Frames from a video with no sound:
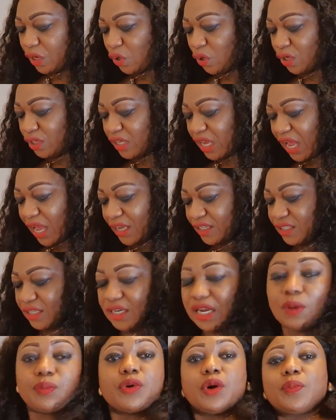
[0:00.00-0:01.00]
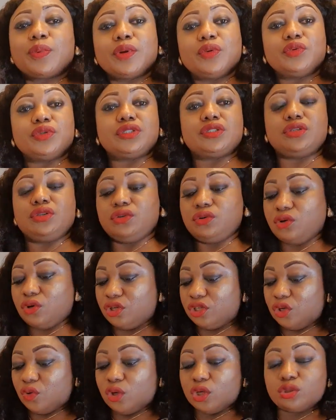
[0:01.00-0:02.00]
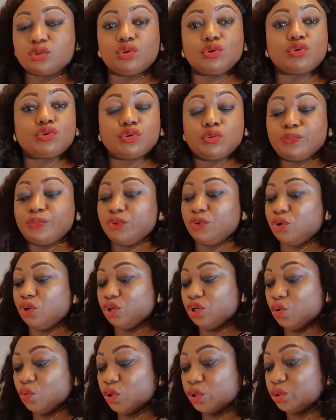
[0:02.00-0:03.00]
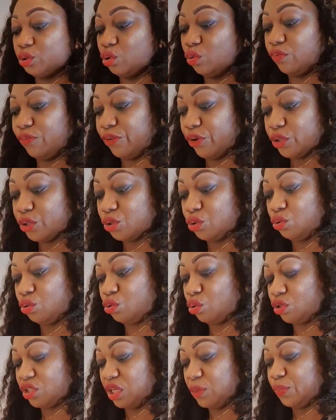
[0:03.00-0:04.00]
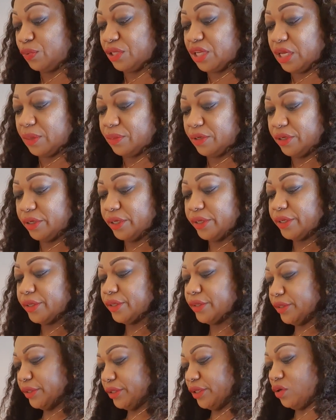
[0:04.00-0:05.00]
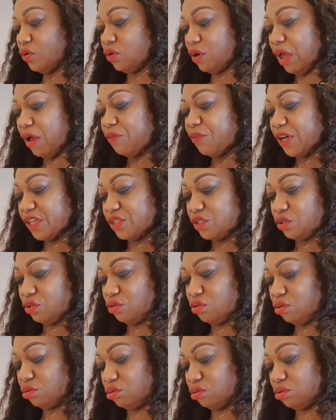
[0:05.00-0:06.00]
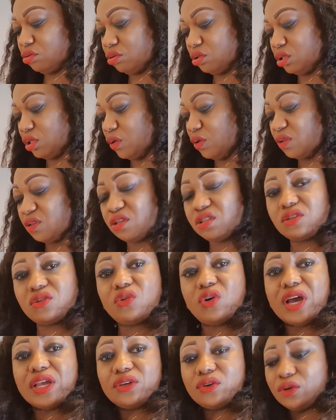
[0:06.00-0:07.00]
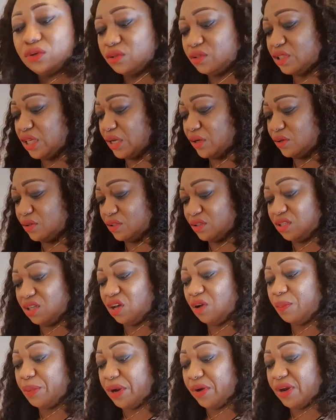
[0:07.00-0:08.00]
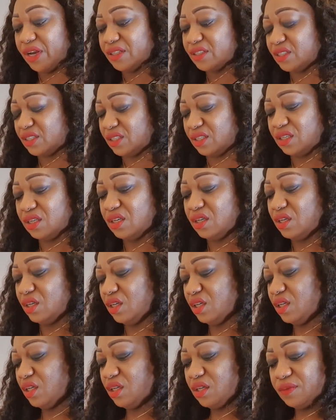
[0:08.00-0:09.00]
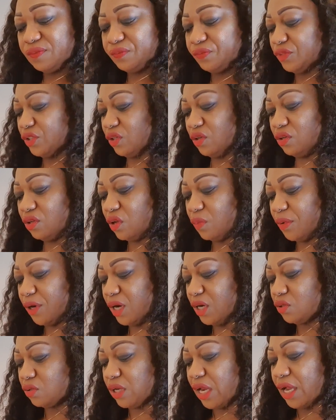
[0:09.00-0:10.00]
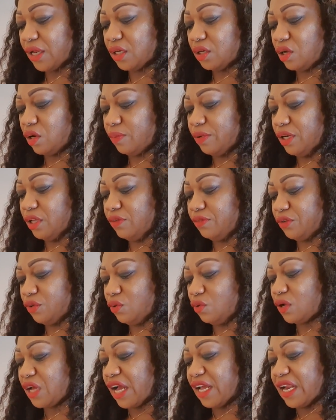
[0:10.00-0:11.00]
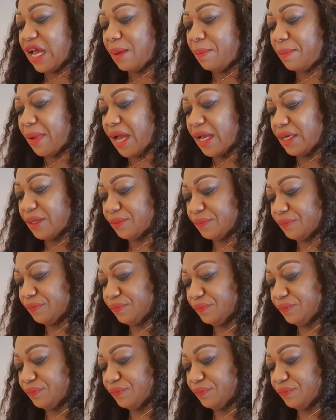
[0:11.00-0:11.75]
Or they are acting appropriately with you, or they want to group you, or they want to force you to sleep with them. They will laugh at you. Who are you going to tell? Is it your parents? Your parents will likely not believe you. Look at that man.